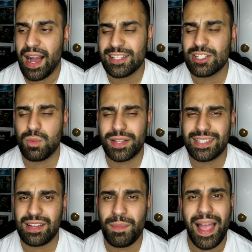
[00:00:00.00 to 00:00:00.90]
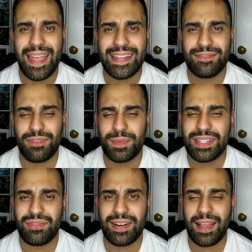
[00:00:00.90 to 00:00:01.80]
I just wanted to come at it from a
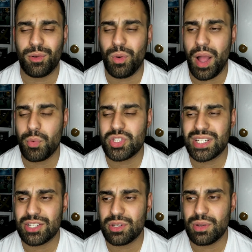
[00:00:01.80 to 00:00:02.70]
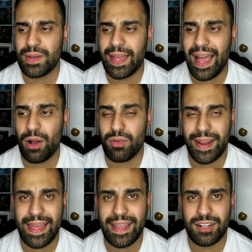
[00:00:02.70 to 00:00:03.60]
different angle. I was going to do how
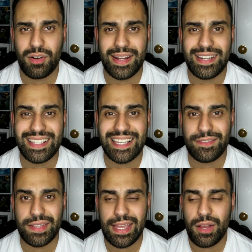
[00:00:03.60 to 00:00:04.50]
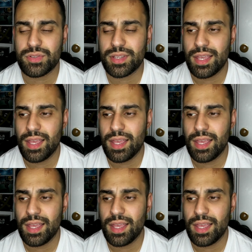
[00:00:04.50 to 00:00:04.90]
Grade A Under A does his videos,